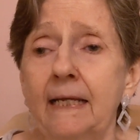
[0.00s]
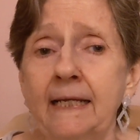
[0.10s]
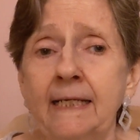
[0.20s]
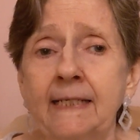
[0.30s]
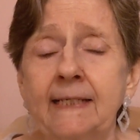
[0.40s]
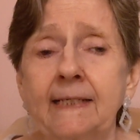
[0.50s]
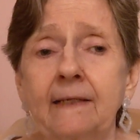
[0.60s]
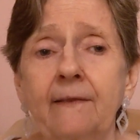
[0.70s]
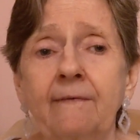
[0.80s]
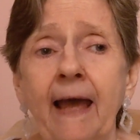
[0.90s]
is
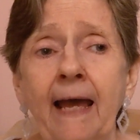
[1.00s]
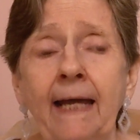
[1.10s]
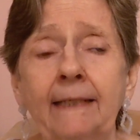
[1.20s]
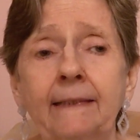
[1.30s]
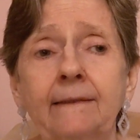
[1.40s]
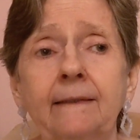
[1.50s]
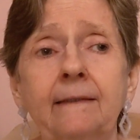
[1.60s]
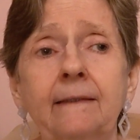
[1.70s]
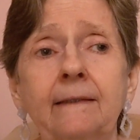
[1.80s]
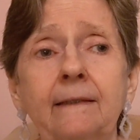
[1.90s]
that
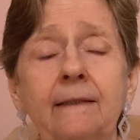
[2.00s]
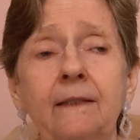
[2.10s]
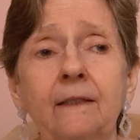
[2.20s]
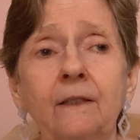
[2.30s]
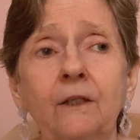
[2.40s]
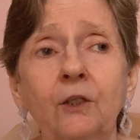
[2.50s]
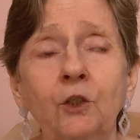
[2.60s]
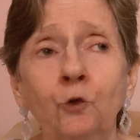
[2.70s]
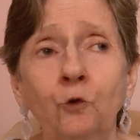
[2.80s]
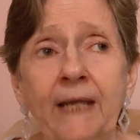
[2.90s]

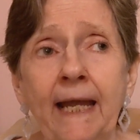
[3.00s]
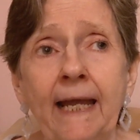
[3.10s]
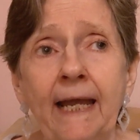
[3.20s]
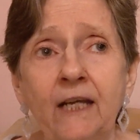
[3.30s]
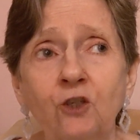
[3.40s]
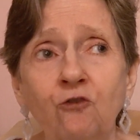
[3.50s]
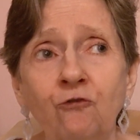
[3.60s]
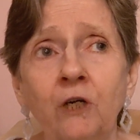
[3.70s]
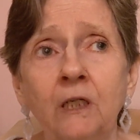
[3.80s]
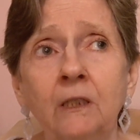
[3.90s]
you get
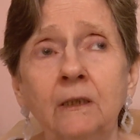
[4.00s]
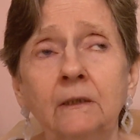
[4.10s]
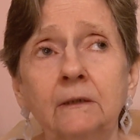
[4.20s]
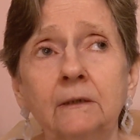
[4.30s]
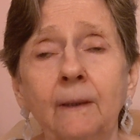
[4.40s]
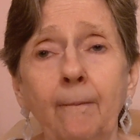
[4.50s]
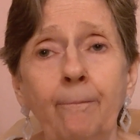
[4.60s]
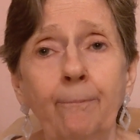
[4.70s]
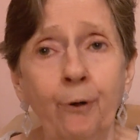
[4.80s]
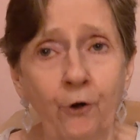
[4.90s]
extra
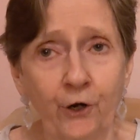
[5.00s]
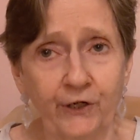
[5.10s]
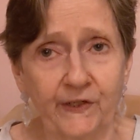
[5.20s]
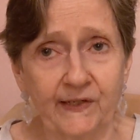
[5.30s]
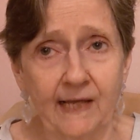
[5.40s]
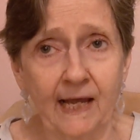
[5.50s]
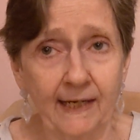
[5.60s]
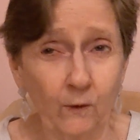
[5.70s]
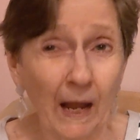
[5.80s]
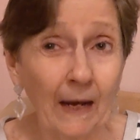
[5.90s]
perks,
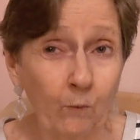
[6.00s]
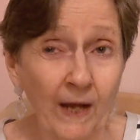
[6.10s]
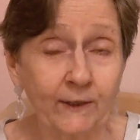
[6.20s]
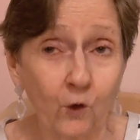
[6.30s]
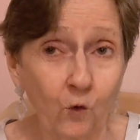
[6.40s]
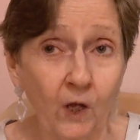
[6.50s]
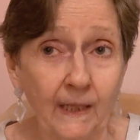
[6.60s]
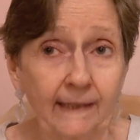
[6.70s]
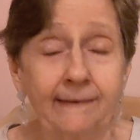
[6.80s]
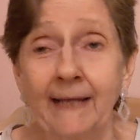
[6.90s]
I, I want to
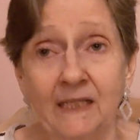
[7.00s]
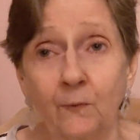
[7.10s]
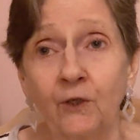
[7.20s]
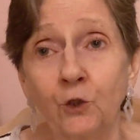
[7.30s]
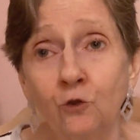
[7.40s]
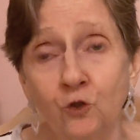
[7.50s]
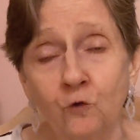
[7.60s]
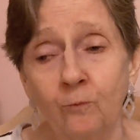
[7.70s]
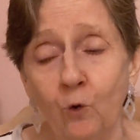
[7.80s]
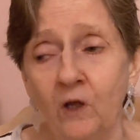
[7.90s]
call it. And that's what
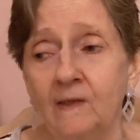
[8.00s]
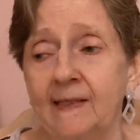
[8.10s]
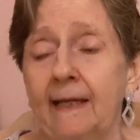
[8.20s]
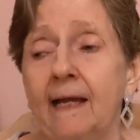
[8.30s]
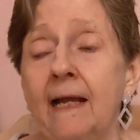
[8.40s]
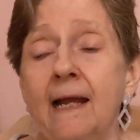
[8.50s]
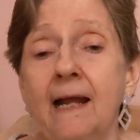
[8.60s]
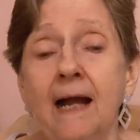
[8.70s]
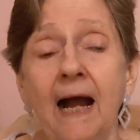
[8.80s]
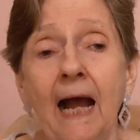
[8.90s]
YouTube calls it.
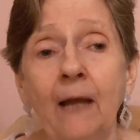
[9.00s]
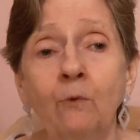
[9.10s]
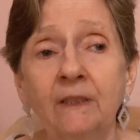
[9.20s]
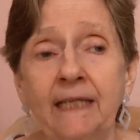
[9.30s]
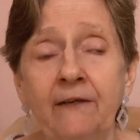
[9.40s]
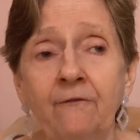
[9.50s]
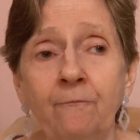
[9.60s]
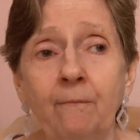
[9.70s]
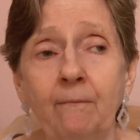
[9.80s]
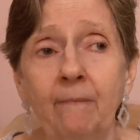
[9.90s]
I will give
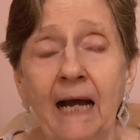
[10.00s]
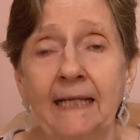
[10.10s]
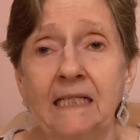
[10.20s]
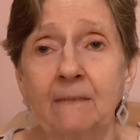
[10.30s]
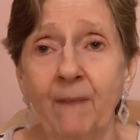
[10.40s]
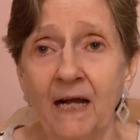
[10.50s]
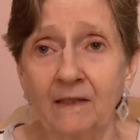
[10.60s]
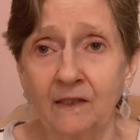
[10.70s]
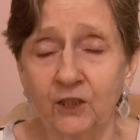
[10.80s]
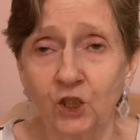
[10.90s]
my
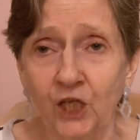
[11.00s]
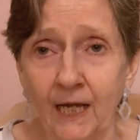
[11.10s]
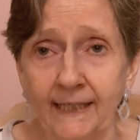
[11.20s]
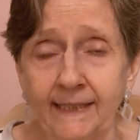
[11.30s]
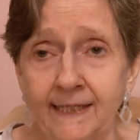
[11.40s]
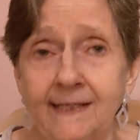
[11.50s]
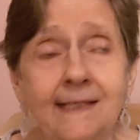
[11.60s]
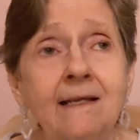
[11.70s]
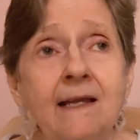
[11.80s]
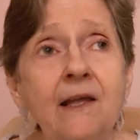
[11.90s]
Sparkle and
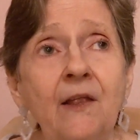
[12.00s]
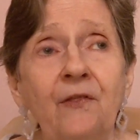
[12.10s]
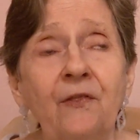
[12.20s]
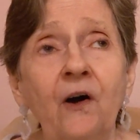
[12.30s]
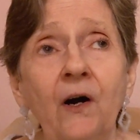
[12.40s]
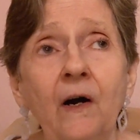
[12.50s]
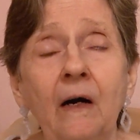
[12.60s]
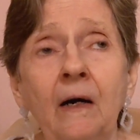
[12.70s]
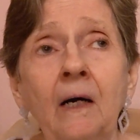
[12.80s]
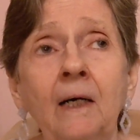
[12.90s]
Shiners the
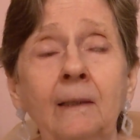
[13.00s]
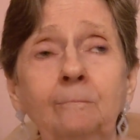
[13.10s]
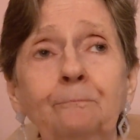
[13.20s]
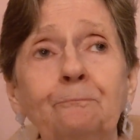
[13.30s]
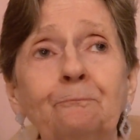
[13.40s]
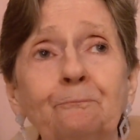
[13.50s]
um,